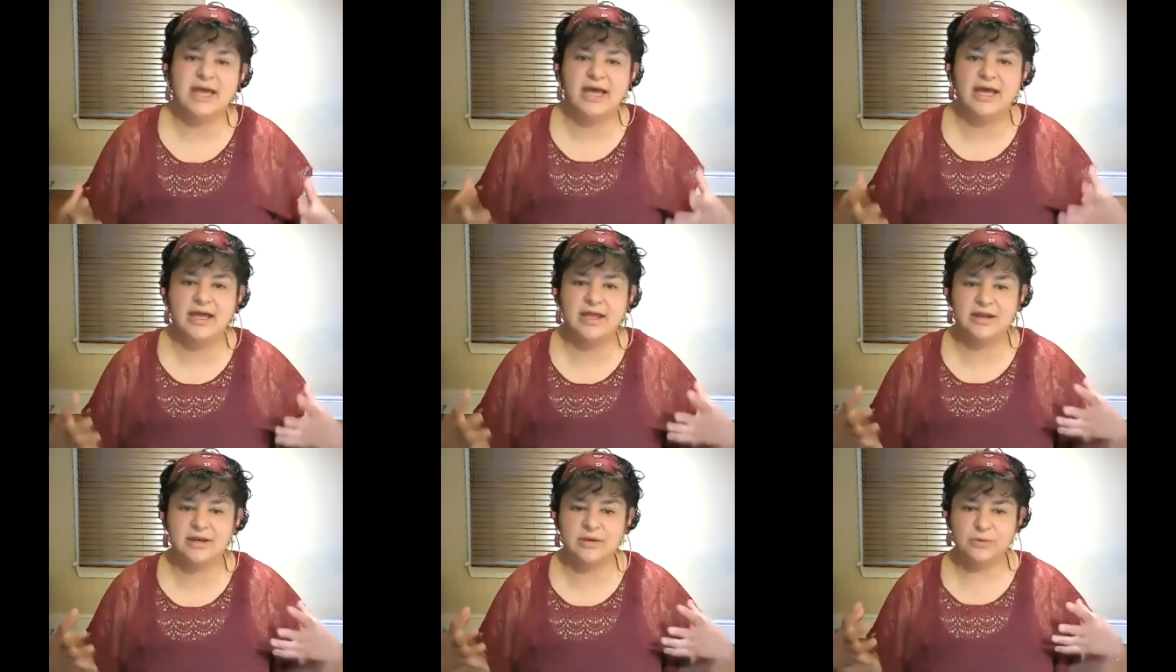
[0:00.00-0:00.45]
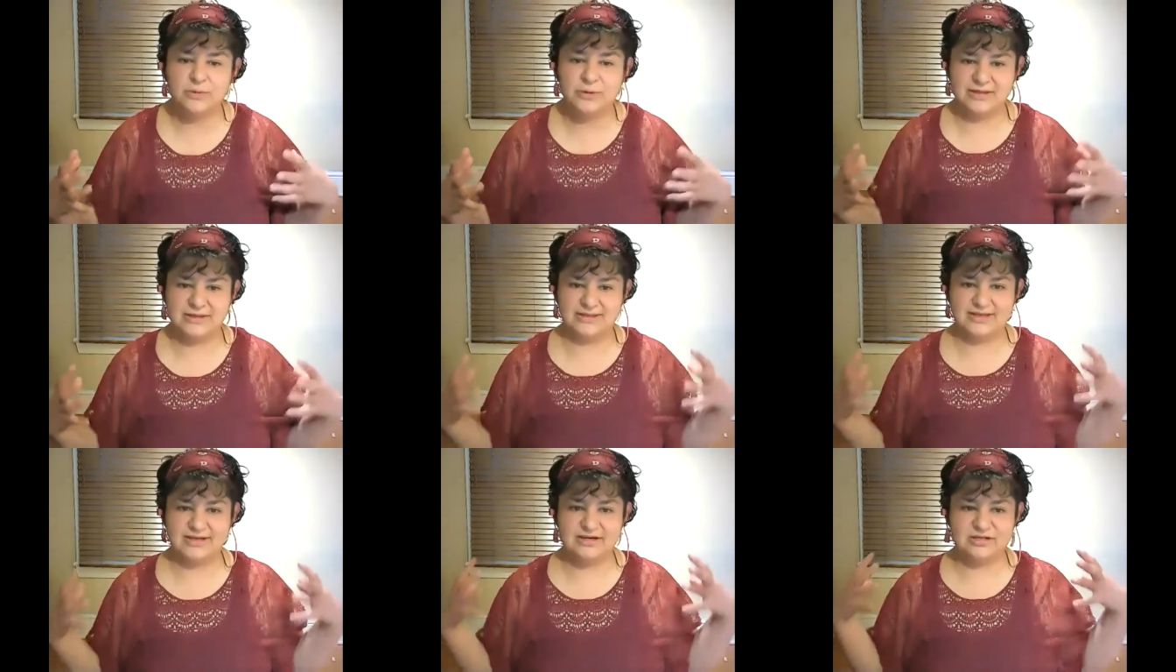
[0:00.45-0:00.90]
And
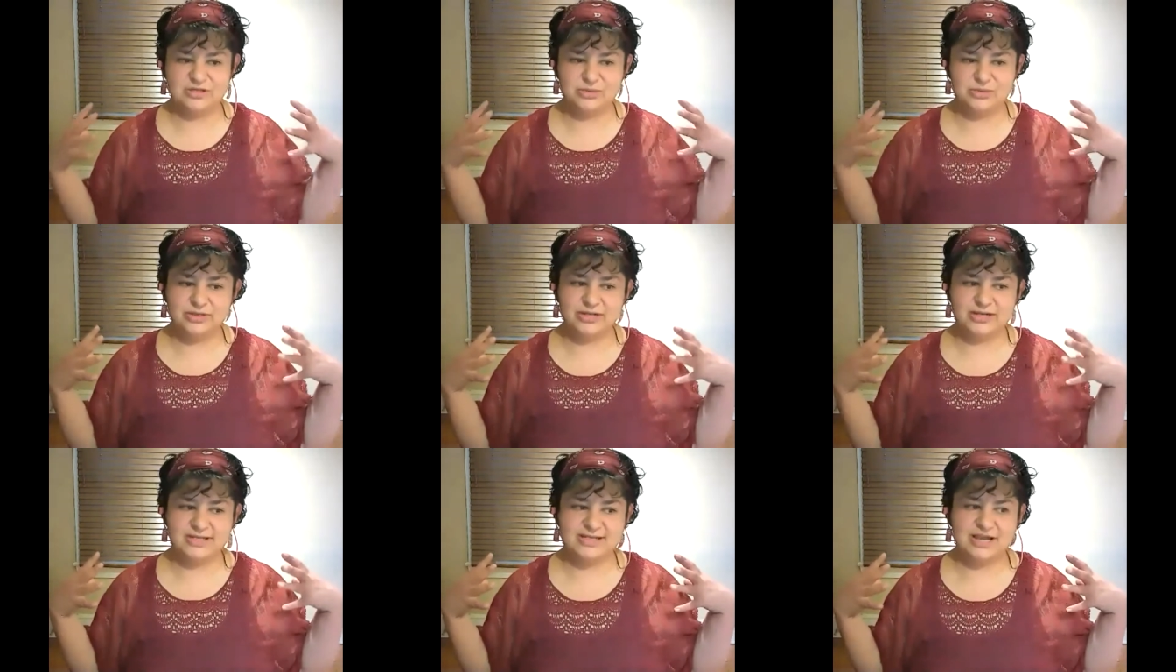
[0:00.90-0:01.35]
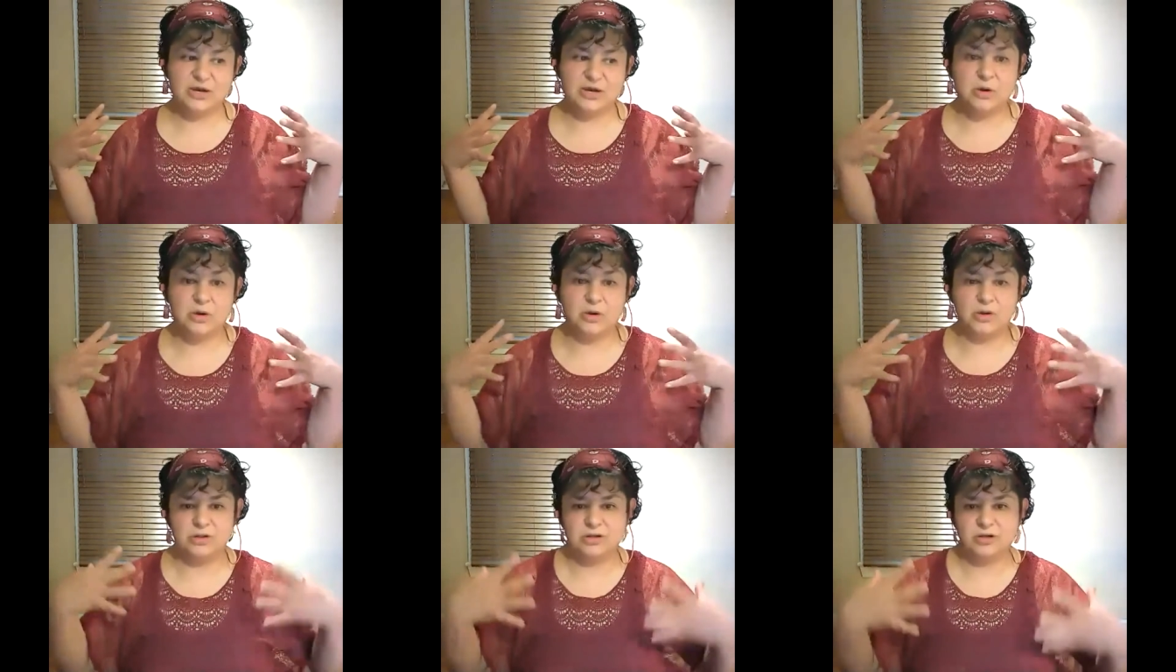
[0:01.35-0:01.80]
what they're doing as a
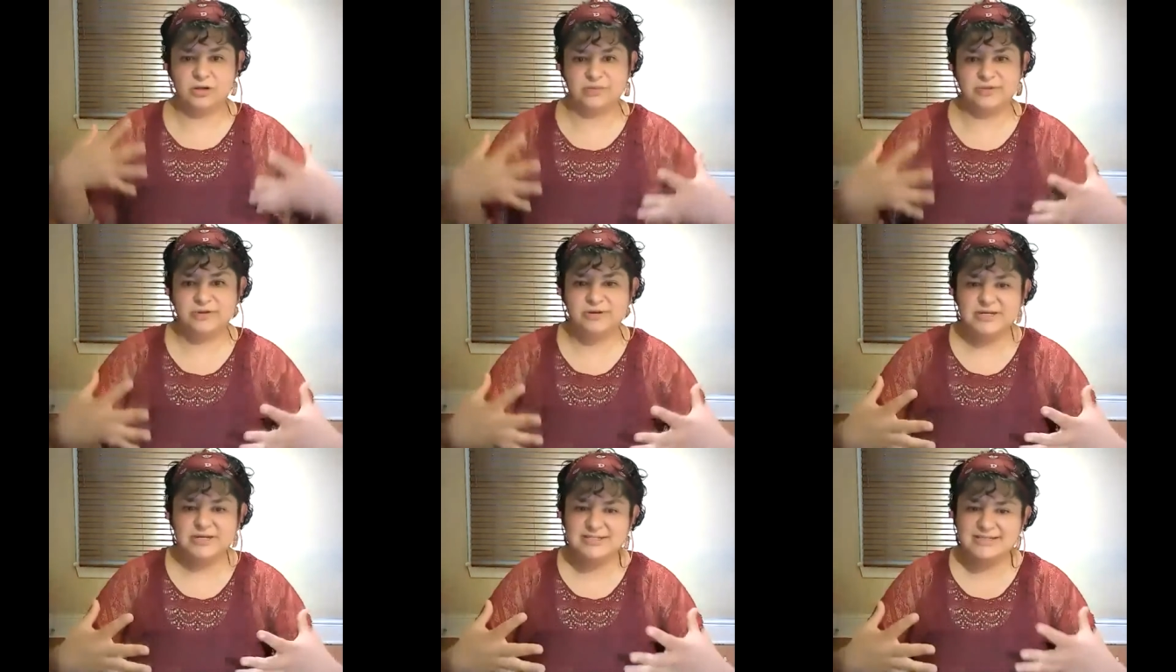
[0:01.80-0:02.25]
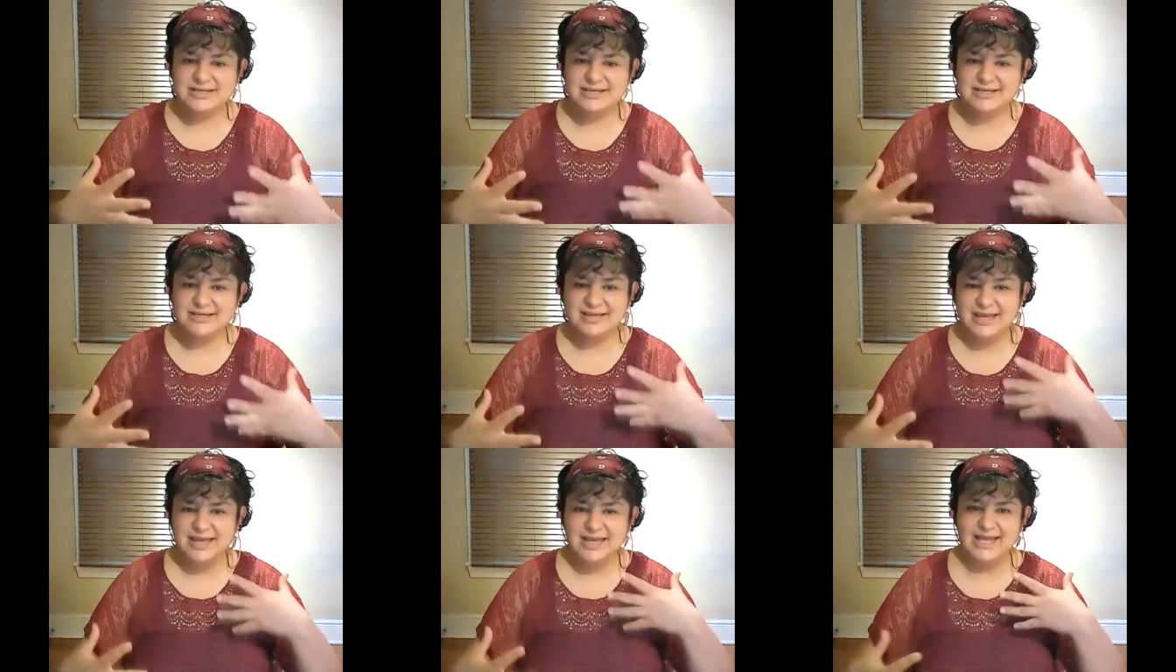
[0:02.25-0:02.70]
whole
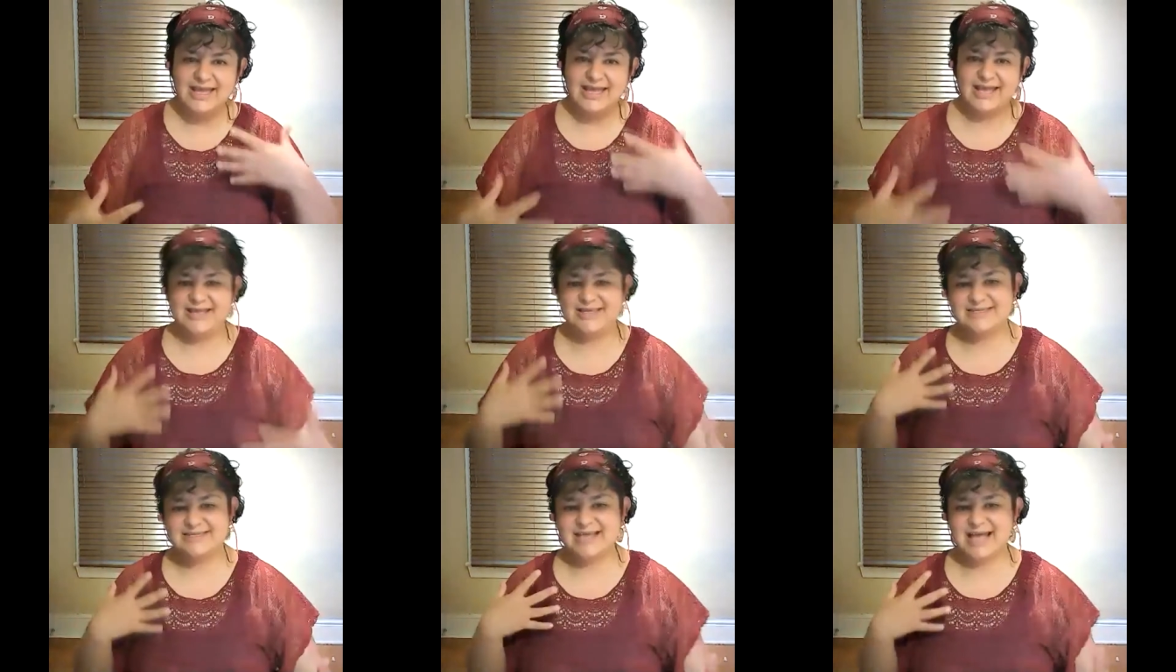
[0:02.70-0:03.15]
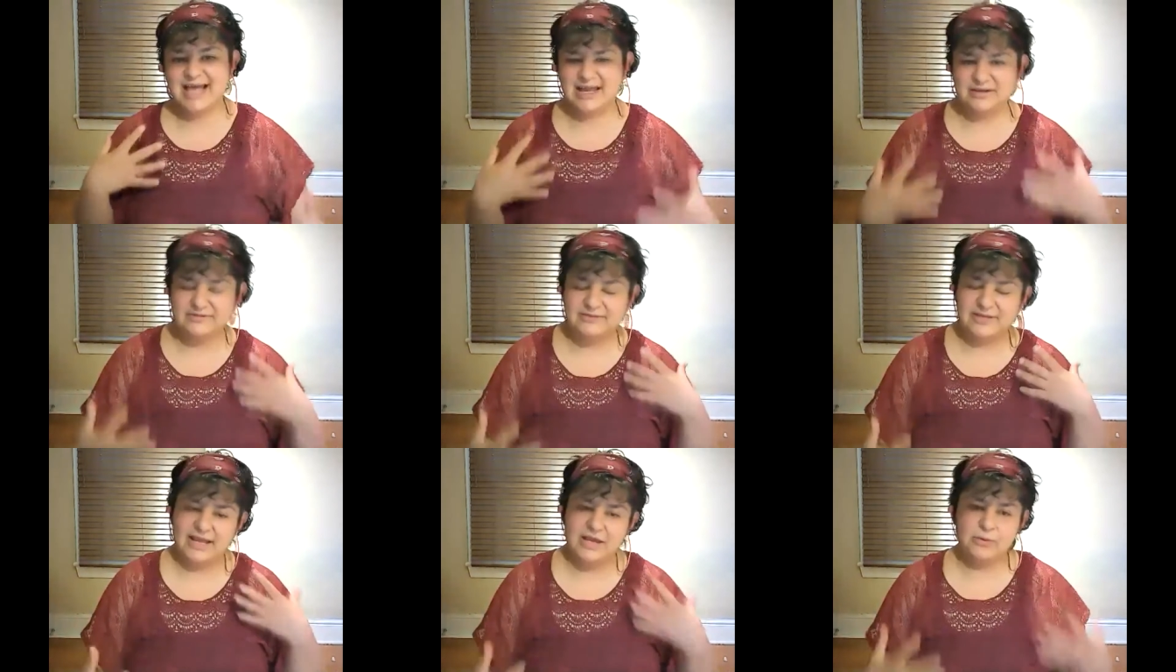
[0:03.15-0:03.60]
community, it's
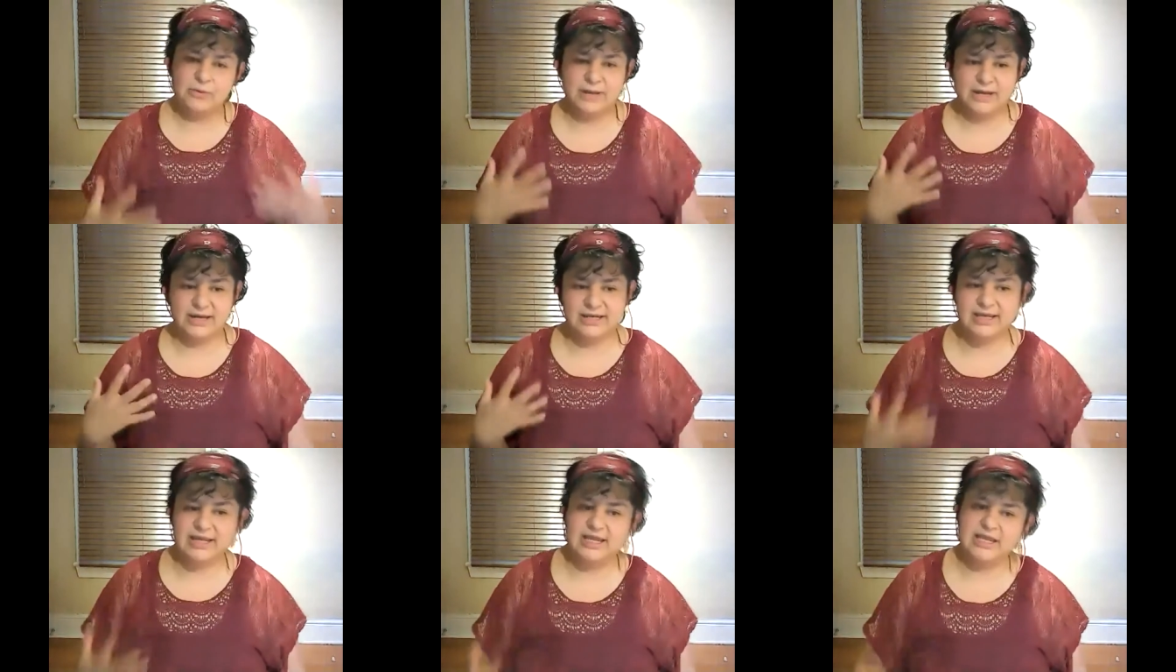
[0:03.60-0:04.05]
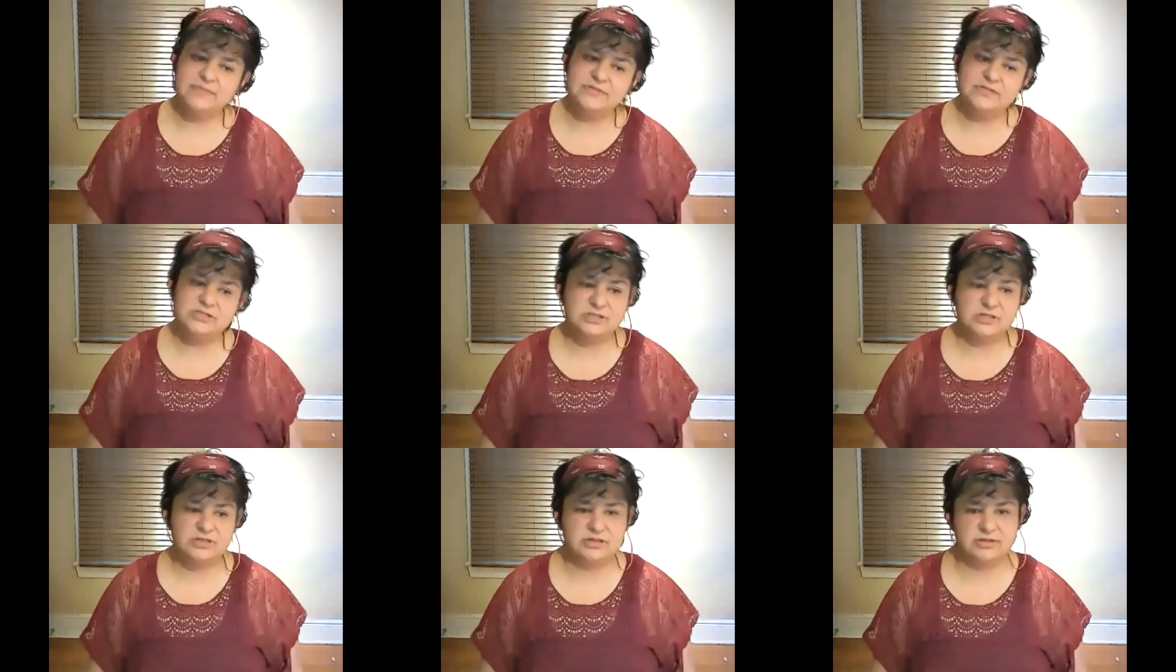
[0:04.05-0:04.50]
kind of like what
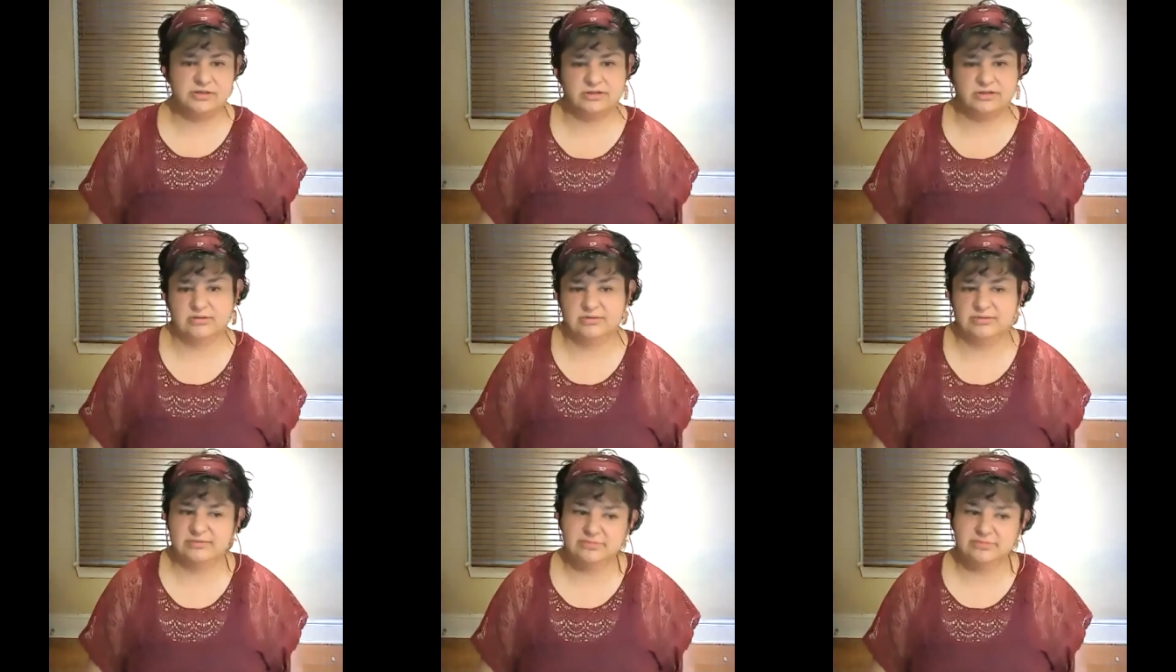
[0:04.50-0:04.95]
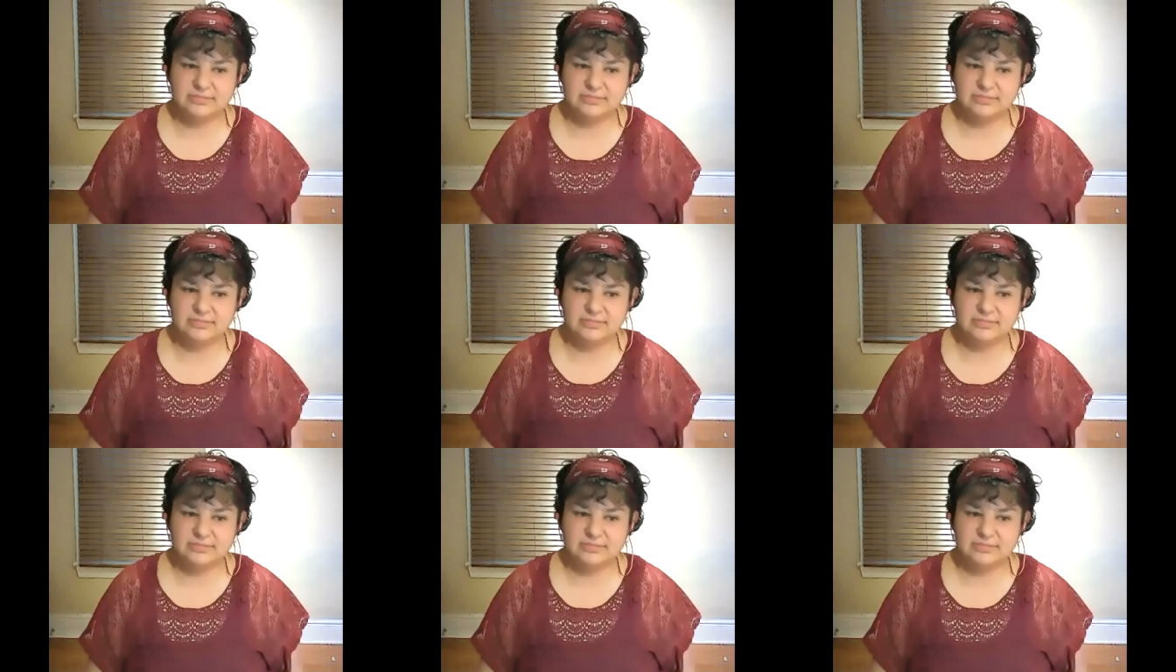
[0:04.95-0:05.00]
keeps you